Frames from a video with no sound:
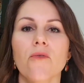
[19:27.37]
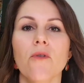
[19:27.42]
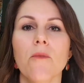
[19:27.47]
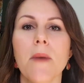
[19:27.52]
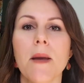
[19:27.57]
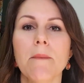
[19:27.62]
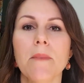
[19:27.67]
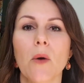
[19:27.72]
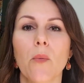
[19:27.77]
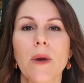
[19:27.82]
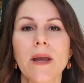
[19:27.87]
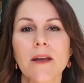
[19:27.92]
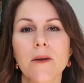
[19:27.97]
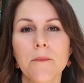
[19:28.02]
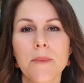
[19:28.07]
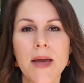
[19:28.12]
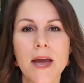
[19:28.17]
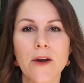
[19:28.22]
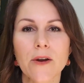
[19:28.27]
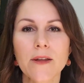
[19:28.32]
remember, when
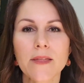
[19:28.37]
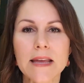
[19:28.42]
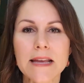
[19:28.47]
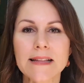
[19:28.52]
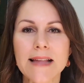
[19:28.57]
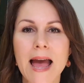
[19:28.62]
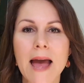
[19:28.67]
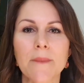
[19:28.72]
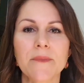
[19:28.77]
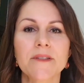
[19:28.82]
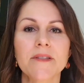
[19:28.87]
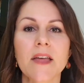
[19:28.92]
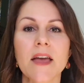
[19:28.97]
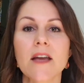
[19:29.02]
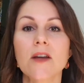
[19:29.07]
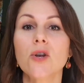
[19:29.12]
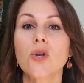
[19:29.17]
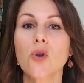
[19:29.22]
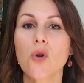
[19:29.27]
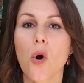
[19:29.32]
comparing these apps, they
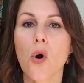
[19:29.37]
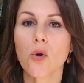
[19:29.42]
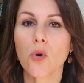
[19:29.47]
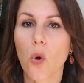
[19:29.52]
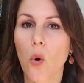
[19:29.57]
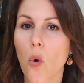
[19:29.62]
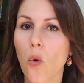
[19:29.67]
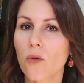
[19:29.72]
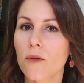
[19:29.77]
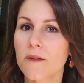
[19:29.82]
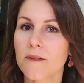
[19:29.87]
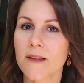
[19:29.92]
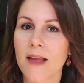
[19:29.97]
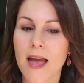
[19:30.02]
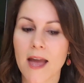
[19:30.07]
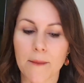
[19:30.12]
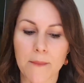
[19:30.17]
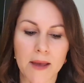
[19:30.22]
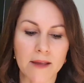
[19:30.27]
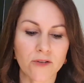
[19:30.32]
are not all the
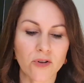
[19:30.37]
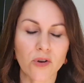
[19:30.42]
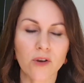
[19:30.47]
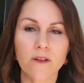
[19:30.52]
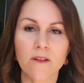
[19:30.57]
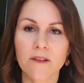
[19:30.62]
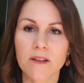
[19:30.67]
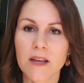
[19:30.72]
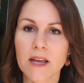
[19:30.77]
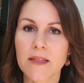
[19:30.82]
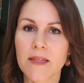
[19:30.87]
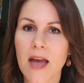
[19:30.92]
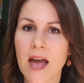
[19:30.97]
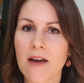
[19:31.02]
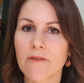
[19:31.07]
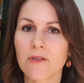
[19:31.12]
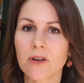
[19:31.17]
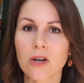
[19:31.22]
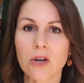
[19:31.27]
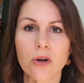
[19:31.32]
same. As you can see, they
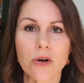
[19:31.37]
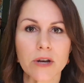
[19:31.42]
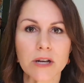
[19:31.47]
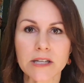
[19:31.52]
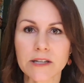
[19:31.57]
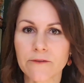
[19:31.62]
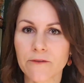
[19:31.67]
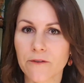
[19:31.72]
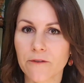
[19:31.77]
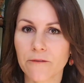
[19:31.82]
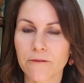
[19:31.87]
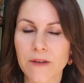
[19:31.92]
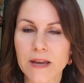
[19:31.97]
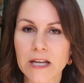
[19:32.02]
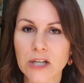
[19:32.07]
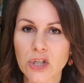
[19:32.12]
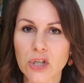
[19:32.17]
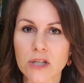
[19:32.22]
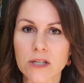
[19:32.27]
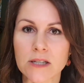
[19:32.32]
have a lot of different
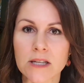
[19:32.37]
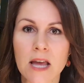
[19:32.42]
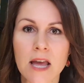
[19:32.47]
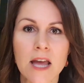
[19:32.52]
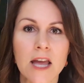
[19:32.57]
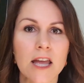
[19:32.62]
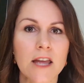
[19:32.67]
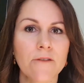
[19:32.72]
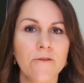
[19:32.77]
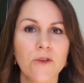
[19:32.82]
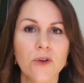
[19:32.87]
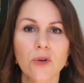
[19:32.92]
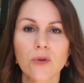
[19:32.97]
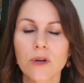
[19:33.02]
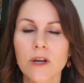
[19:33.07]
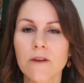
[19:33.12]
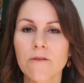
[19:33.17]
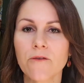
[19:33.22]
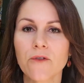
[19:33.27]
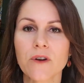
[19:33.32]
features. If you're
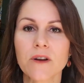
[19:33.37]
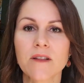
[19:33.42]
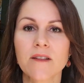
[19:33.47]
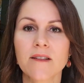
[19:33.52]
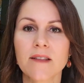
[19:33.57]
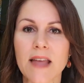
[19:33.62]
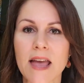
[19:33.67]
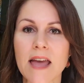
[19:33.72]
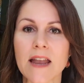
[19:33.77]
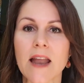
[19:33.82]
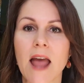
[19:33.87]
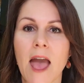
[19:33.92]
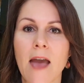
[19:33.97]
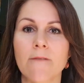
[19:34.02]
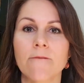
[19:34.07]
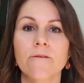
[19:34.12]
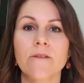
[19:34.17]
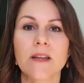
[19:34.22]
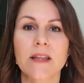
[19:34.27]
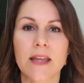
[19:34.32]
looking for a set
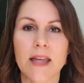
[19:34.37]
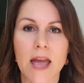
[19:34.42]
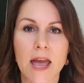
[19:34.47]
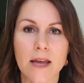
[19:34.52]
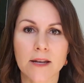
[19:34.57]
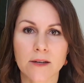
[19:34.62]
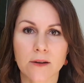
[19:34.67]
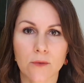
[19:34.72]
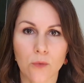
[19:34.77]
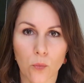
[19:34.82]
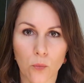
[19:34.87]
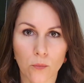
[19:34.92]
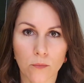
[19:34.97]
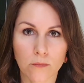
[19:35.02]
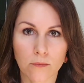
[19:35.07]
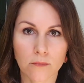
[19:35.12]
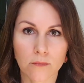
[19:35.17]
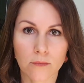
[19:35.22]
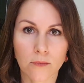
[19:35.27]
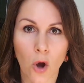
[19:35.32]
and forget
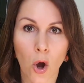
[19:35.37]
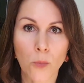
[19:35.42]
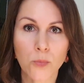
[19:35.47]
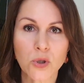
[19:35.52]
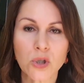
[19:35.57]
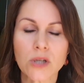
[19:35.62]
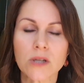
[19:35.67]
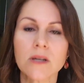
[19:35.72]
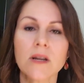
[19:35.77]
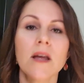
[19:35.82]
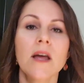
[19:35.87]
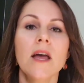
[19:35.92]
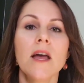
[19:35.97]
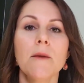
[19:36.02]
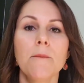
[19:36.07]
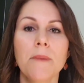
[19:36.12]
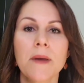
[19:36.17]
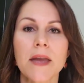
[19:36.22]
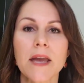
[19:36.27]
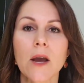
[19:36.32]
option,
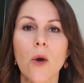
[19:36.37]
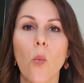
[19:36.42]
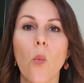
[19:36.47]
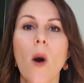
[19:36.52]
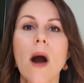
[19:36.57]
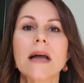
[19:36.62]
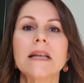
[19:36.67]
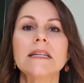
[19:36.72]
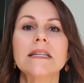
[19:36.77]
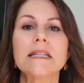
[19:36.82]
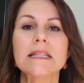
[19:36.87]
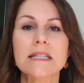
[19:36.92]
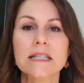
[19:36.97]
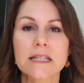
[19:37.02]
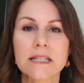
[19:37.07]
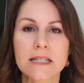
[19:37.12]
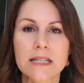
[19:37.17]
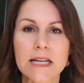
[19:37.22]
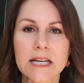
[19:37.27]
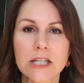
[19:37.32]
pick one,
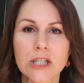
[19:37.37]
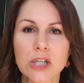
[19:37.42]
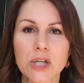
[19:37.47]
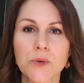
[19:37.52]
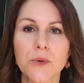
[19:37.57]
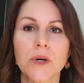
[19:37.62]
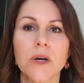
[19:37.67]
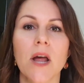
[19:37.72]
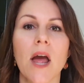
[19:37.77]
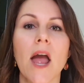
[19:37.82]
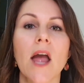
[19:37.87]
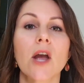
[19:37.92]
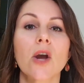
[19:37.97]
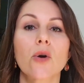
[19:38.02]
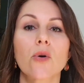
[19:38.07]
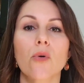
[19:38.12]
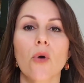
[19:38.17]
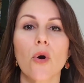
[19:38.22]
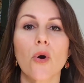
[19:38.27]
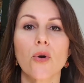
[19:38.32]
stick to it, and
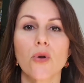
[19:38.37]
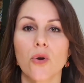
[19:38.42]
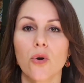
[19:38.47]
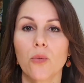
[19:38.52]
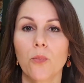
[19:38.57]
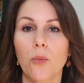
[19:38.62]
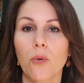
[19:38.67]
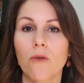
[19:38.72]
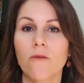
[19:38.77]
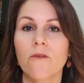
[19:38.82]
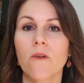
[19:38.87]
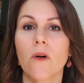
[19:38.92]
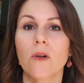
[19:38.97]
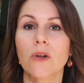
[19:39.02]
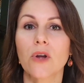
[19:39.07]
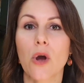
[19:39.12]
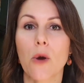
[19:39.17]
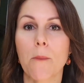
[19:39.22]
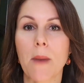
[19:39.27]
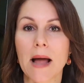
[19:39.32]
grow your
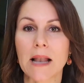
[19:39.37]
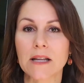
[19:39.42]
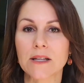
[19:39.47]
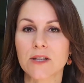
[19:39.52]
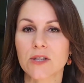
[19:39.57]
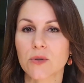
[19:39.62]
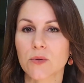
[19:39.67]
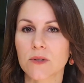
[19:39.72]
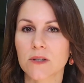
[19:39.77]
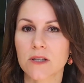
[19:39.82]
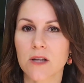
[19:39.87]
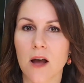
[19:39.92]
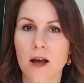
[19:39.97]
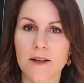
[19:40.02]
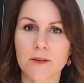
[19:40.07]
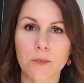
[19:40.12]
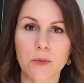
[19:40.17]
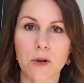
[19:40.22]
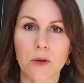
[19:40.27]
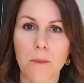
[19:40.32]
portfolio balance to a
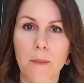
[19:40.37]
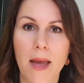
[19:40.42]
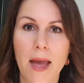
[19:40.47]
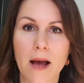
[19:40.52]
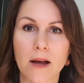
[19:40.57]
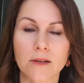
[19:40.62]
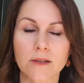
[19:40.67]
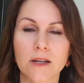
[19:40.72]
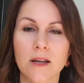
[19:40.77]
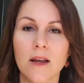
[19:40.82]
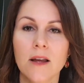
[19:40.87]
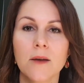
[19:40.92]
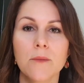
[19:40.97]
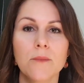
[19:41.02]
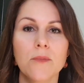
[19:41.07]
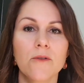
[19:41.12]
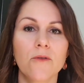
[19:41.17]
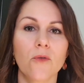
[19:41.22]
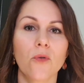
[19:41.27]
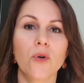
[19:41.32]
sizable amount
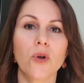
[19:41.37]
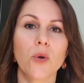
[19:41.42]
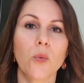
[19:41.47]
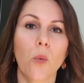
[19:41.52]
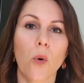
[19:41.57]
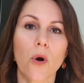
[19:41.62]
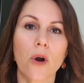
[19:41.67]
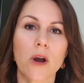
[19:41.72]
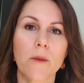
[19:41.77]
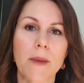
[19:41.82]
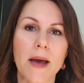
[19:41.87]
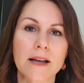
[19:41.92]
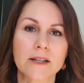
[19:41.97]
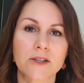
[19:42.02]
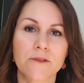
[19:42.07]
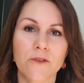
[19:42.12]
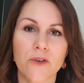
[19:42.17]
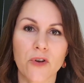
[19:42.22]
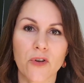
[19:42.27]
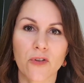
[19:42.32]
before you worry about
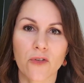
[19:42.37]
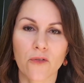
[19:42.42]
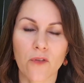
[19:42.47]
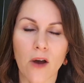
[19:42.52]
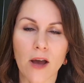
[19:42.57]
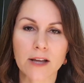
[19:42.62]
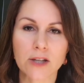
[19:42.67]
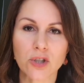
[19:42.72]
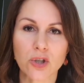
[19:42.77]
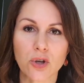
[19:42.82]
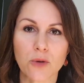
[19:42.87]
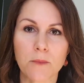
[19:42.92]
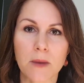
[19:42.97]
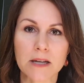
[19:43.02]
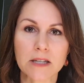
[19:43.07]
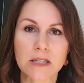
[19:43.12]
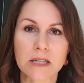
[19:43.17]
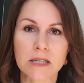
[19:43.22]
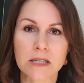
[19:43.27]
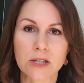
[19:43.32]
diversifying too
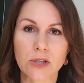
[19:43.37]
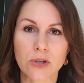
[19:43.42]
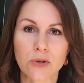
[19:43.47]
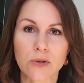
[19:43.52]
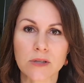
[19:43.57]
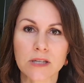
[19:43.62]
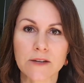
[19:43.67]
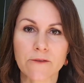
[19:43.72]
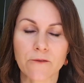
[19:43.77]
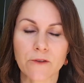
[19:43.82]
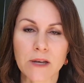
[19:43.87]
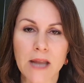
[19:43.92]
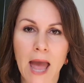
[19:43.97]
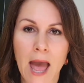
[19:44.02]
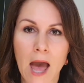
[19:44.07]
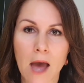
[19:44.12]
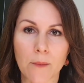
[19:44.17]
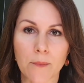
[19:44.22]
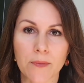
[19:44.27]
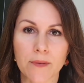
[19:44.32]
much into different
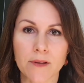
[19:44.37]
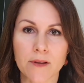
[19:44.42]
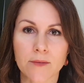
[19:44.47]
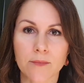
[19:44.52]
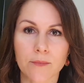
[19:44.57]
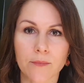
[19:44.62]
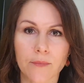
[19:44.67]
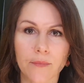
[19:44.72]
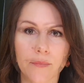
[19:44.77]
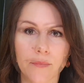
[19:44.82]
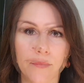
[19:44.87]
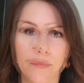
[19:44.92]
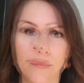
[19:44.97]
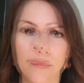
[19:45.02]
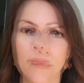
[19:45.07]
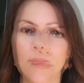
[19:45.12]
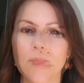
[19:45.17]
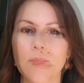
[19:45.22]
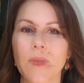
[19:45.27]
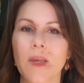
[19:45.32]
apps.
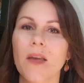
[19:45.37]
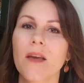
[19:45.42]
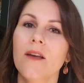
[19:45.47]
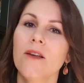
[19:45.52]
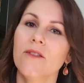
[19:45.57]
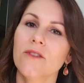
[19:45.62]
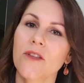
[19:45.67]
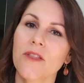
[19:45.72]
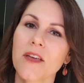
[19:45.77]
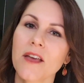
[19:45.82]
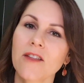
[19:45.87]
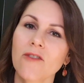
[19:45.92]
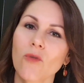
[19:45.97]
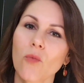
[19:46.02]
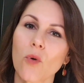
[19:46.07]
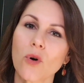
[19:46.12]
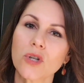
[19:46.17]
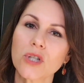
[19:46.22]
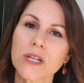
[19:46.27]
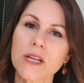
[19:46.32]
So thanks for
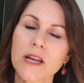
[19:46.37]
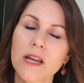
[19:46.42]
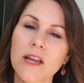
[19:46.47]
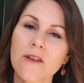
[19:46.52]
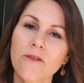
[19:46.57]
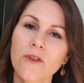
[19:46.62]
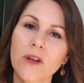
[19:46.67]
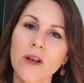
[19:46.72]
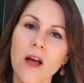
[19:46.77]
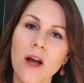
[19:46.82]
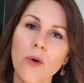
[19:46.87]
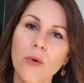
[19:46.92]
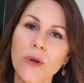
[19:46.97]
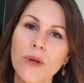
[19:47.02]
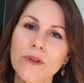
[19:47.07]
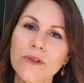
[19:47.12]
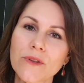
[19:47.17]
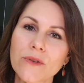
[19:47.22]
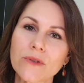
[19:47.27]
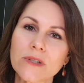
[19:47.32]
watching. If you like what
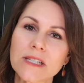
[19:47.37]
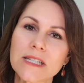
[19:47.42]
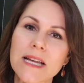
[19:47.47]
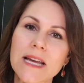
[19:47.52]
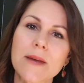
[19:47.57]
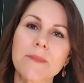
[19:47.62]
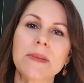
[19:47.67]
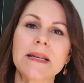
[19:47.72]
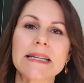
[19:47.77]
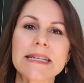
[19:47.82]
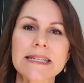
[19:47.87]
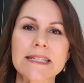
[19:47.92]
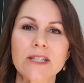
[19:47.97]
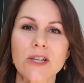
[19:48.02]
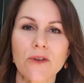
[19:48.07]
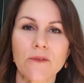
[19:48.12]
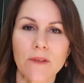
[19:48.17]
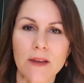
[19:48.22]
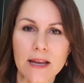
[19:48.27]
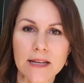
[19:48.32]
you saw today, please
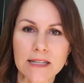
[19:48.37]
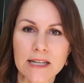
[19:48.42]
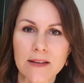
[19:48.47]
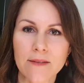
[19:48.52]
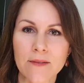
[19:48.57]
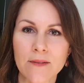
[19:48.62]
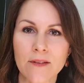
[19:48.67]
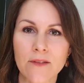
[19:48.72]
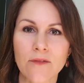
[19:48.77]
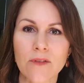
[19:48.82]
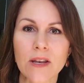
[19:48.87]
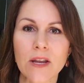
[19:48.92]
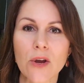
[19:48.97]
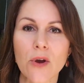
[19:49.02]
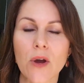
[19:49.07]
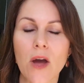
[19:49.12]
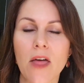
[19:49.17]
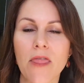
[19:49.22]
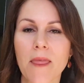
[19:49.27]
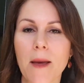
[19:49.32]
don't forget to give this
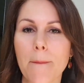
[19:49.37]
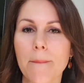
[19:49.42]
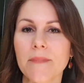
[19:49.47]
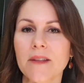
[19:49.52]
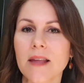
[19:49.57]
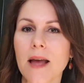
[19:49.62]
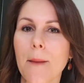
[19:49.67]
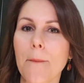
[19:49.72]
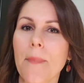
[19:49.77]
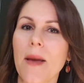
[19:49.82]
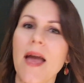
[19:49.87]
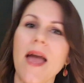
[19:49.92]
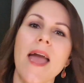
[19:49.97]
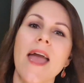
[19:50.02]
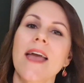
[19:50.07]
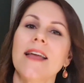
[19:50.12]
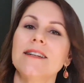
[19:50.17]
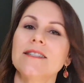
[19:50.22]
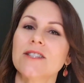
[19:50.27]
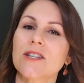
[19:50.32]
video a thumbs up
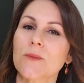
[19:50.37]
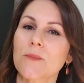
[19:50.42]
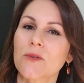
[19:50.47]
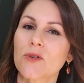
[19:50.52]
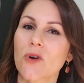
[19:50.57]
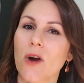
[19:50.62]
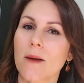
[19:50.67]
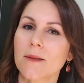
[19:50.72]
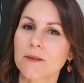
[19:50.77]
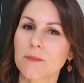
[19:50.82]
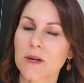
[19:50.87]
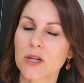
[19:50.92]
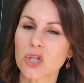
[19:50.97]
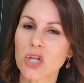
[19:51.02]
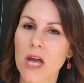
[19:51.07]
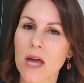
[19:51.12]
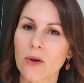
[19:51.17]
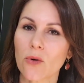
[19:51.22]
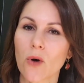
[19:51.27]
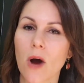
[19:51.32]
and subscribe to my
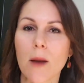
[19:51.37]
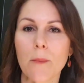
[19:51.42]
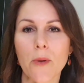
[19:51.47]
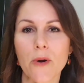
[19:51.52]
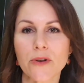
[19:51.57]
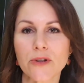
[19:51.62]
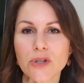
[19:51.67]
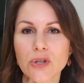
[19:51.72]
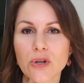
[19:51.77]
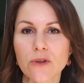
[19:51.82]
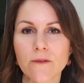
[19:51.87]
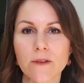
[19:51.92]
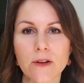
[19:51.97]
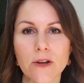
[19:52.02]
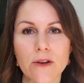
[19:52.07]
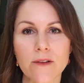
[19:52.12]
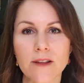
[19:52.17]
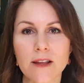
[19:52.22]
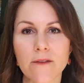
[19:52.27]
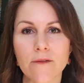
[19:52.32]
channel. I post new
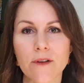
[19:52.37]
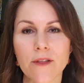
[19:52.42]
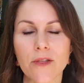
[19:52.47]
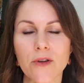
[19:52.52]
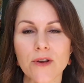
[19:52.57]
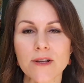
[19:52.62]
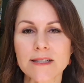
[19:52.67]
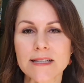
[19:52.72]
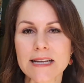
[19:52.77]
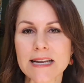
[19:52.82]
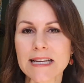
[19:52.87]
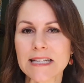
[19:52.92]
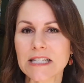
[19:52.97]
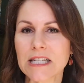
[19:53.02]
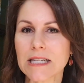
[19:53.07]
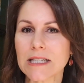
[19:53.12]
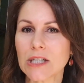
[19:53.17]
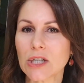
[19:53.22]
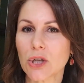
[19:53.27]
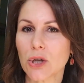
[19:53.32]
videos every Thursday
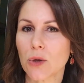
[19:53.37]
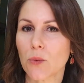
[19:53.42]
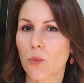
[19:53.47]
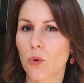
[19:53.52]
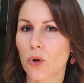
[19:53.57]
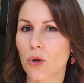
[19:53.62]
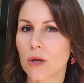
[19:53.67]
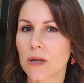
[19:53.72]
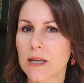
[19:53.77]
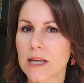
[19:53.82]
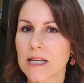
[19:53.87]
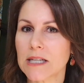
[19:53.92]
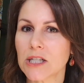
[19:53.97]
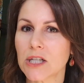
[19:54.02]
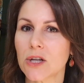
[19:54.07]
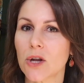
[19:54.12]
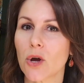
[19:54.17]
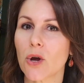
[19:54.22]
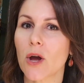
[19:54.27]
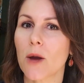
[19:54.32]
teaching you what you need
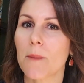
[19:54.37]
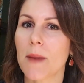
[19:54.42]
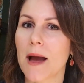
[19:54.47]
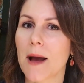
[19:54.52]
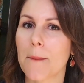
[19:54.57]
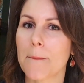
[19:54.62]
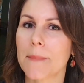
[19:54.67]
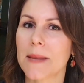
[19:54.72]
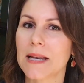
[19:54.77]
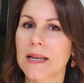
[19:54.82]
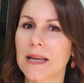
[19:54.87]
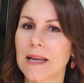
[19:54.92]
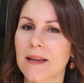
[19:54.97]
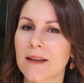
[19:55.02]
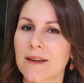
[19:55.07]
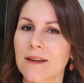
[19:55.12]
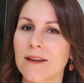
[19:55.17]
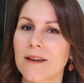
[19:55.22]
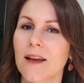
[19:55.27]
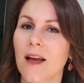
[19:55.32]
to know about money.
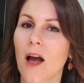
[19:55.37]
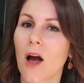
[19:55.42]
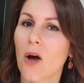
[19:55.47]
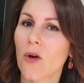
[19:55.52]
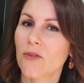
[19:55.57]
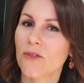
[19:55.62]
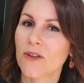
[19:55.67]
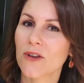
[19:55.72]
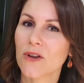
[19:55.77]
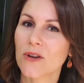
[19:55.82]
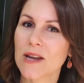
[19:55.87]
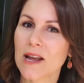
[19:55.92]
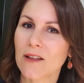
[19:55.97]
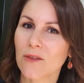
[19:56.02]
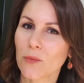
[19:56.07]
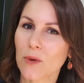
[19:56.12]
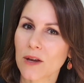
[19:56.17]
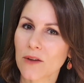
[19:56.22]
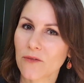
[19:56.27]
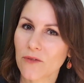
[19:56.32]
I'll see you
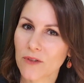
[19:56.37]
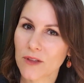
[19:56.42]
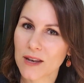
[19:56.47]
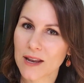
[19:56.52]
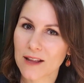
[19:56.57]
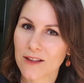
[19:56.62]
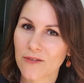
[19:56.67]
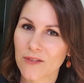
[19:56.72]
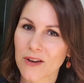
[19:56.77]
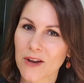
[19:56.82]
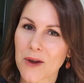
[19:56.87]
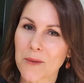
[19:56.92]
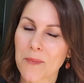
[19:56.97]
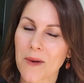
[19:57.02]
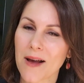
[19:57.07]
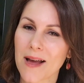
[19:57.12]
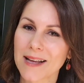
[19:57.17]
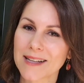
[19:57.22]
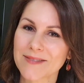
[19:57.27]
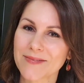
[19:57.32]
next week for the next video.
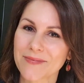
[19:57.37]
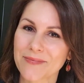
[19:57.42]
Bye.